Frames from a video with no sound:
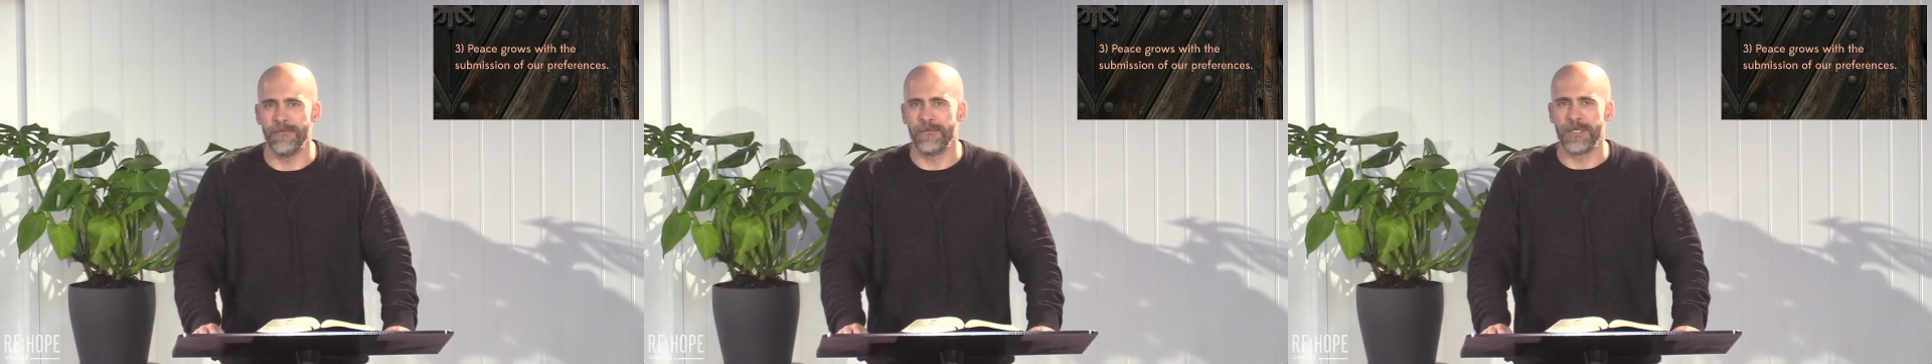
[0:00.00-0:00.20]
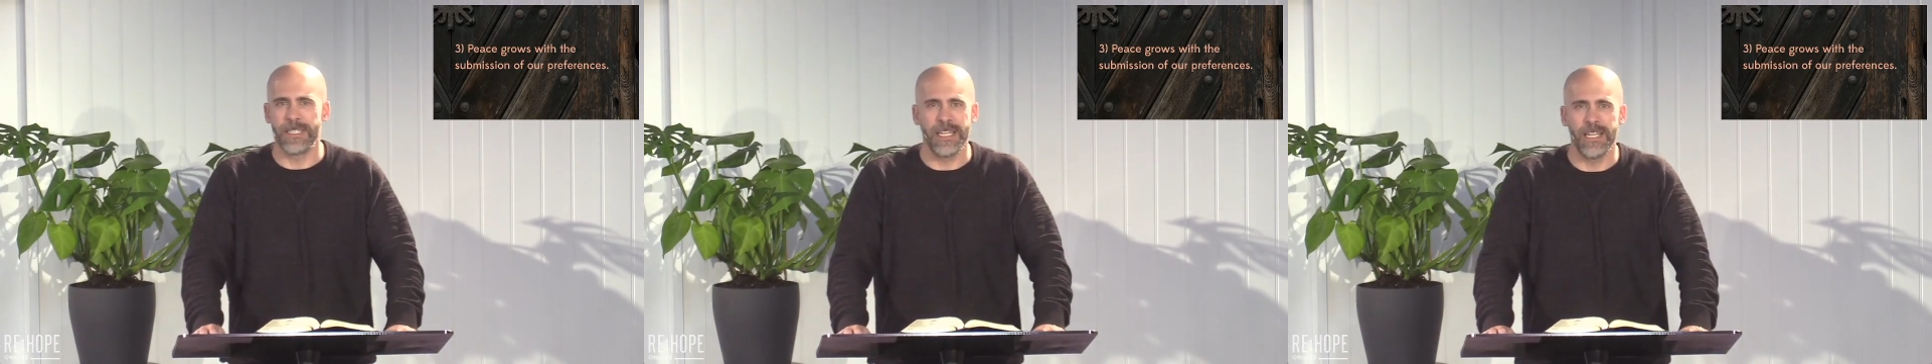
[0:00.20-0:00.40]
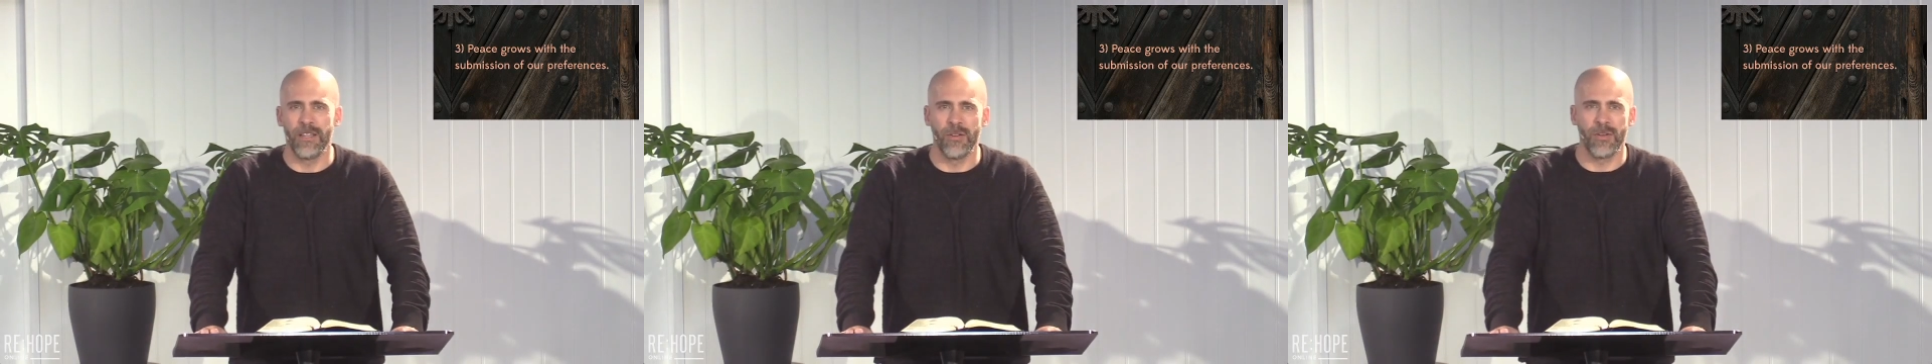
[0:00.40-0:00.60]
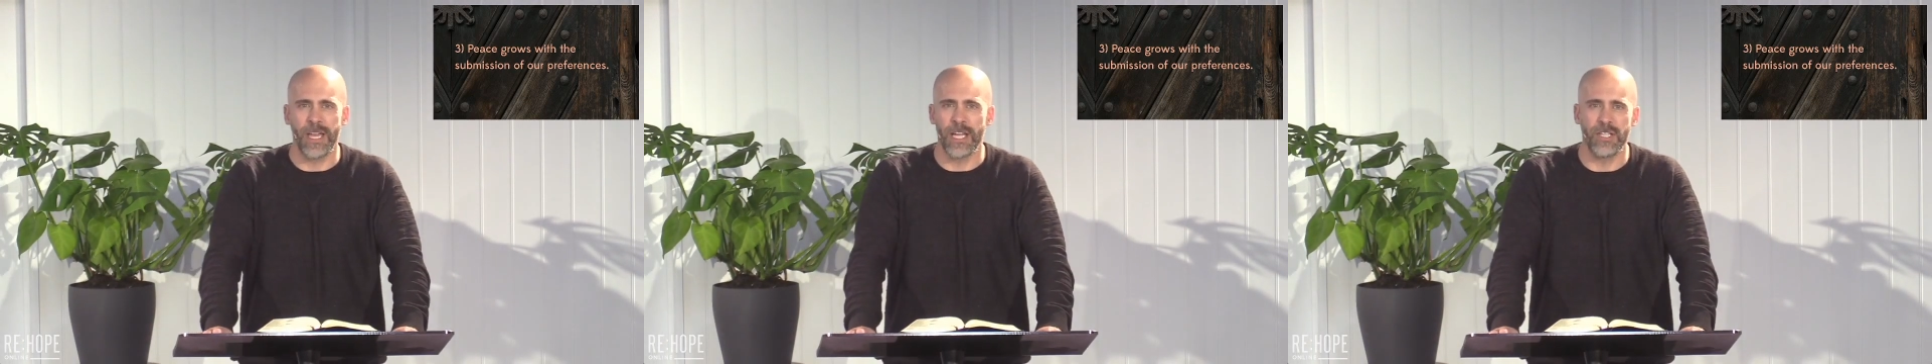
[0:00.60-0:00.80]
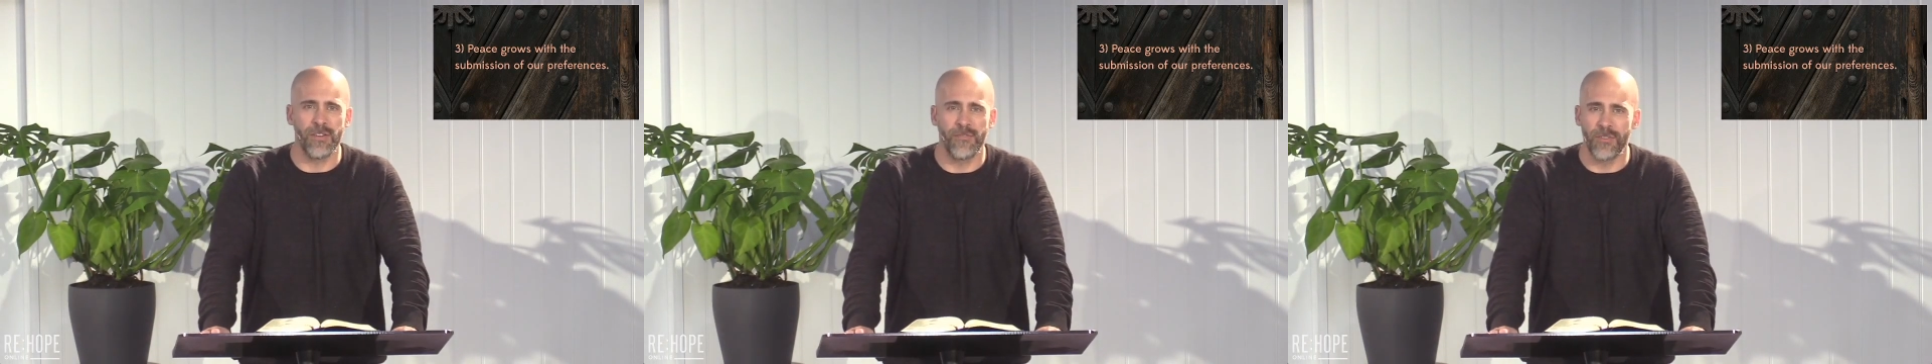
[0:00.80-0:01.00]
city
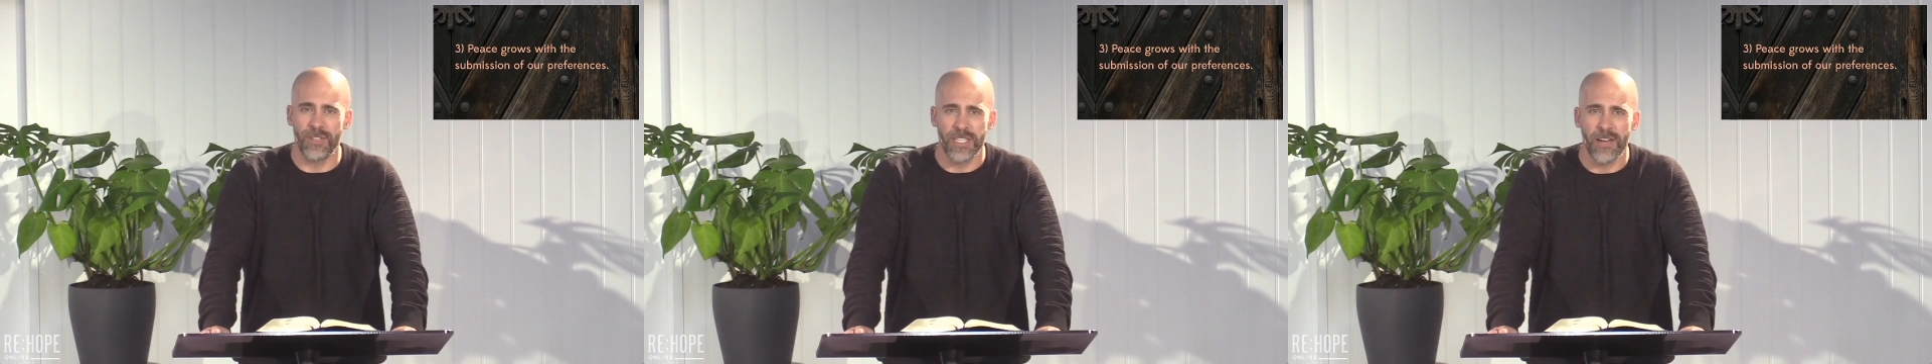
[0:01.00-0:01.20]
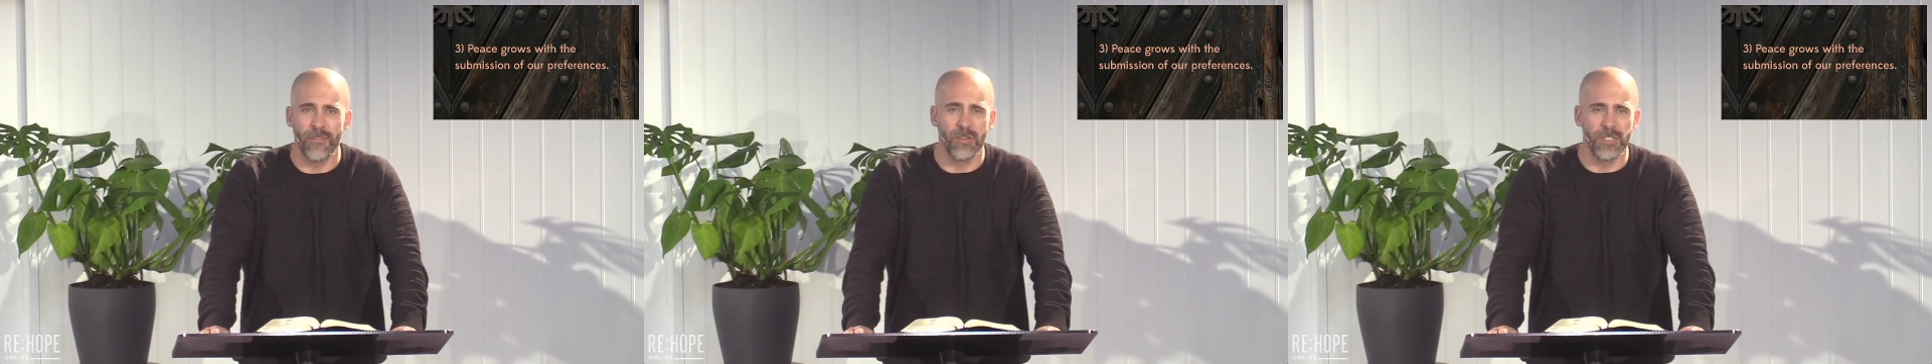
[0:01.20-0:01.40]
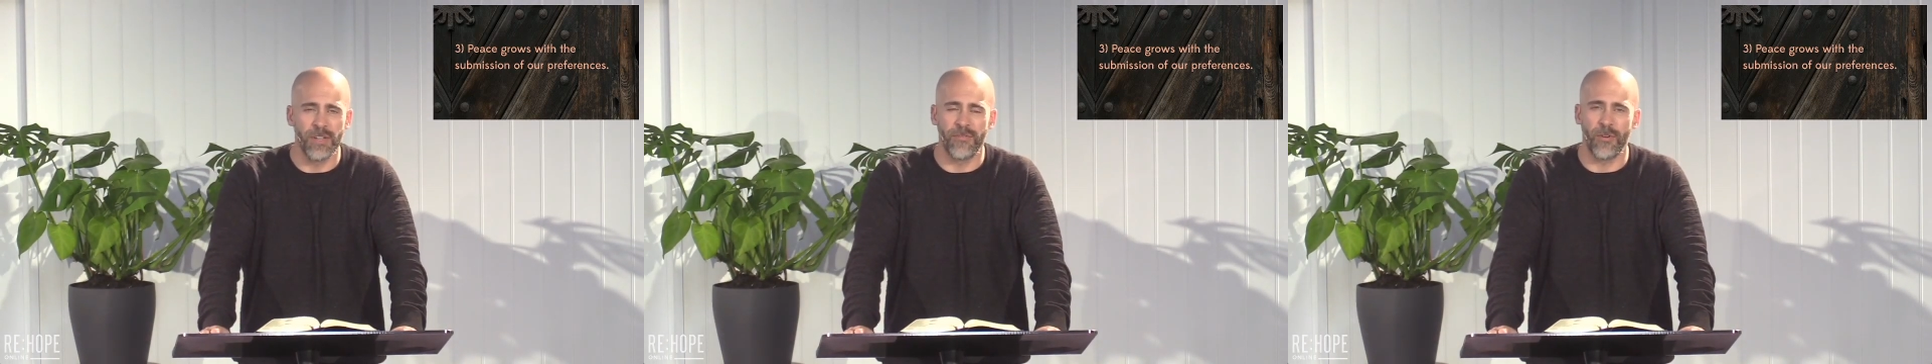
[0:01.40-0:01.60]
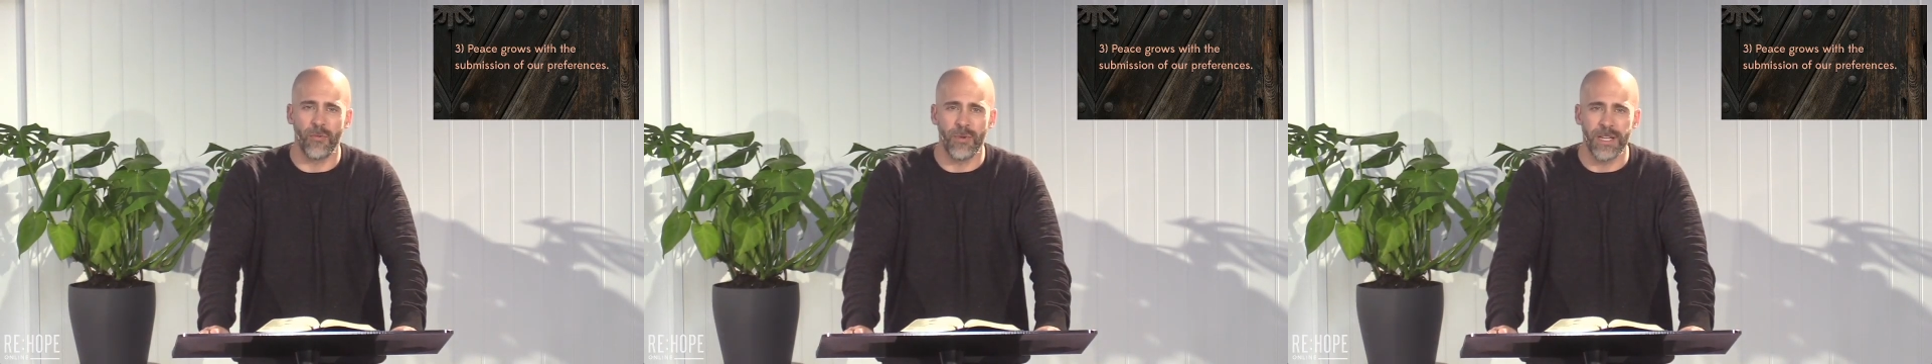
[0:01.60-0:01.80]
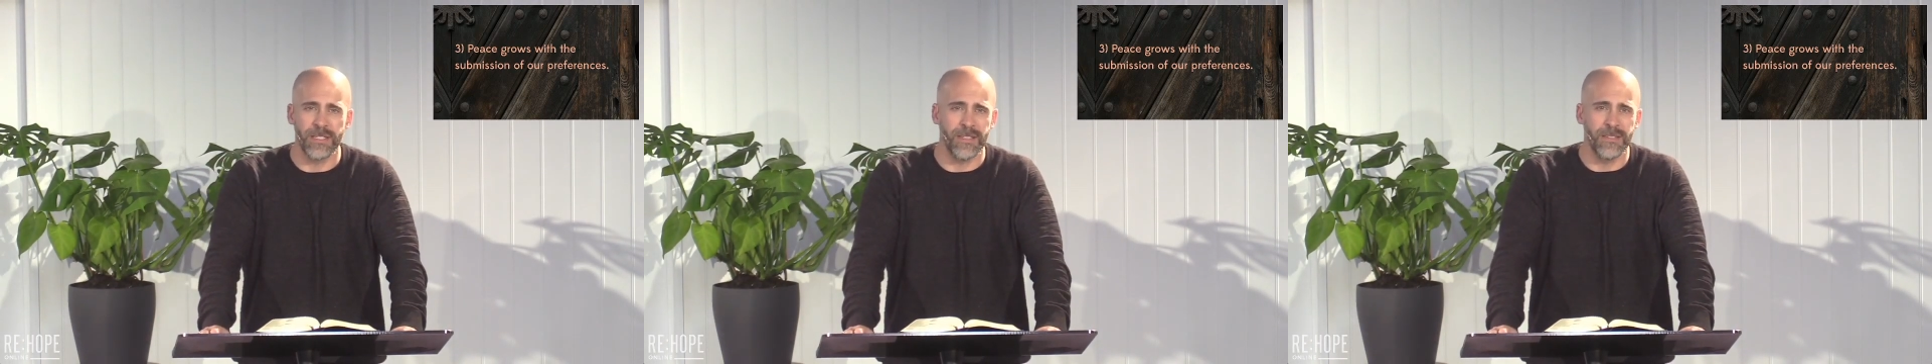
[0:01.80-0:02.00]
location for several different
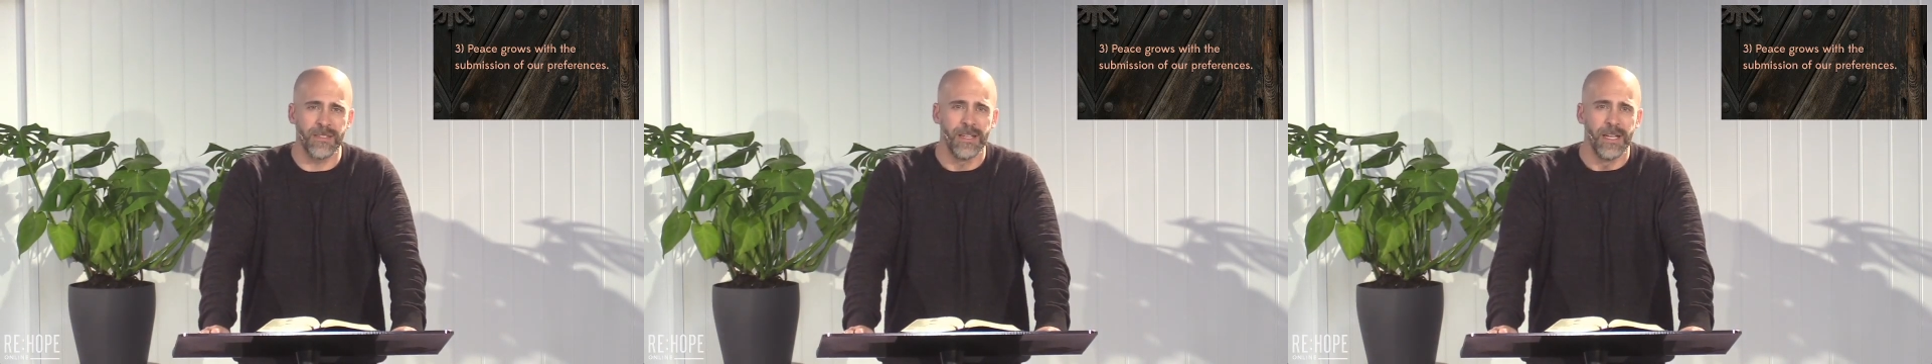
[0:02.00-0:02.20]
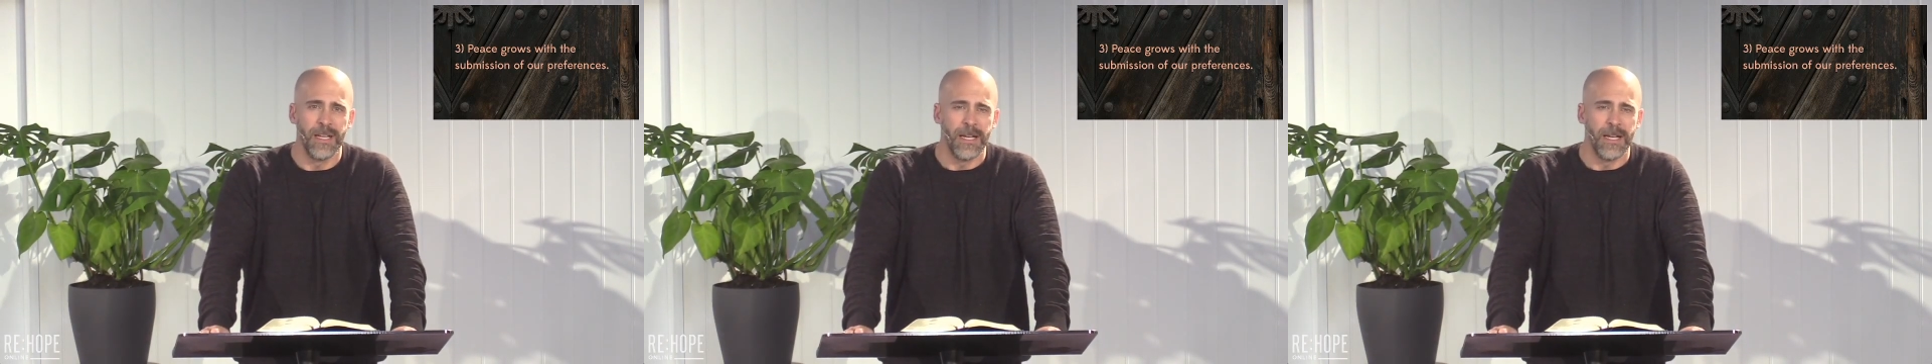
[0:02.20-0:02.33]
reasons.